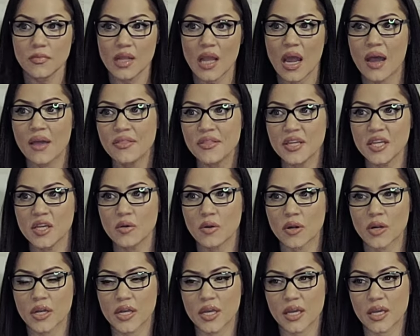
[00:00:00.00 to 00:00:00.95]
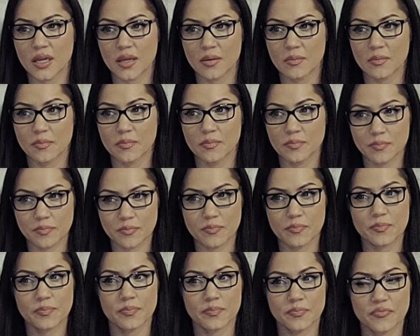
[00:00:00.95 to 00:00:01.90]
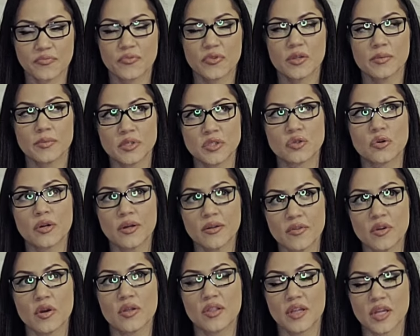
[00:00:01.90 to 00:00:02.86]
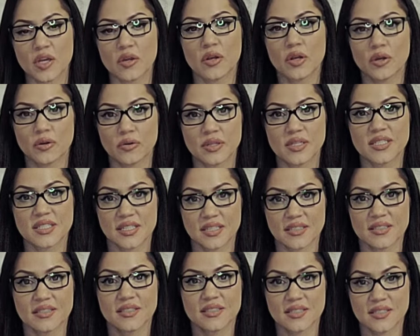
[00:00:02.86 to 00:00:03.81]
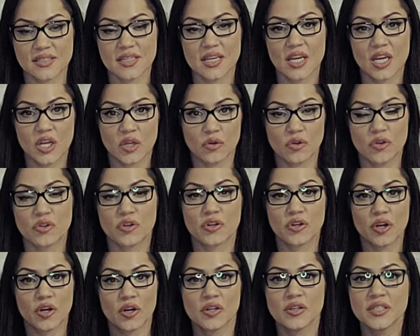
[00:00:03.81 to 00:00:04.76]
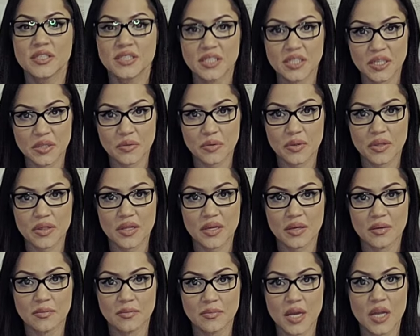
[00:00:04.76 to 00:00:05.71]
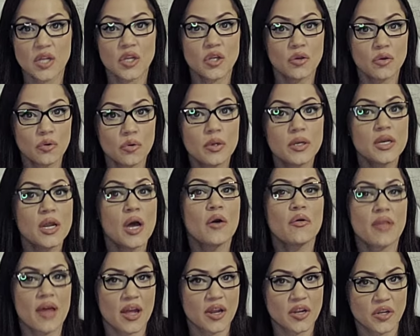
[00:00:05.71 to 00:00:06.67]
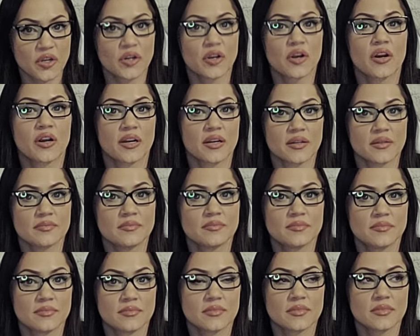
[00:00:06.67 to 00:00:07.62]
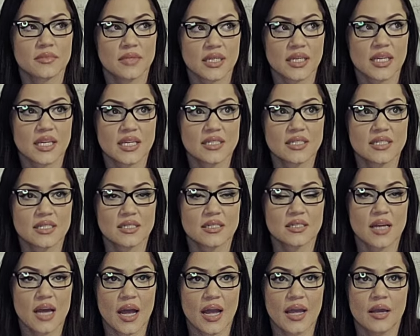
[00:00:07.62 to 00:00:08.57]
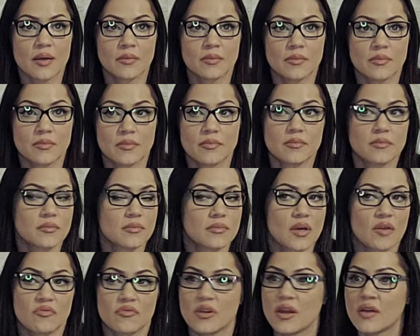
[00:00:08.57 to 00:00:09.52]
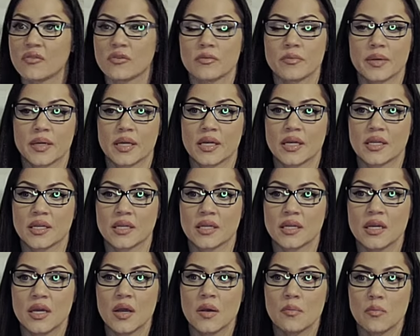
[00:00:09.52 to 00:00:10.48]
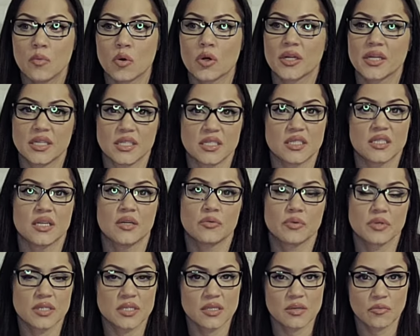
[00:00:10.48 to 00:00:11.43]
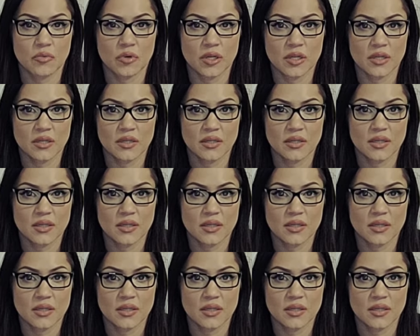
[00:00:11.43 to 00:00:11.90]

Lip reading: I think you already, for the majority of you, I think you know who this is. You're either currently dealing with them and you would know that in your heart. Like, yes, I am. I've never been more content with someone.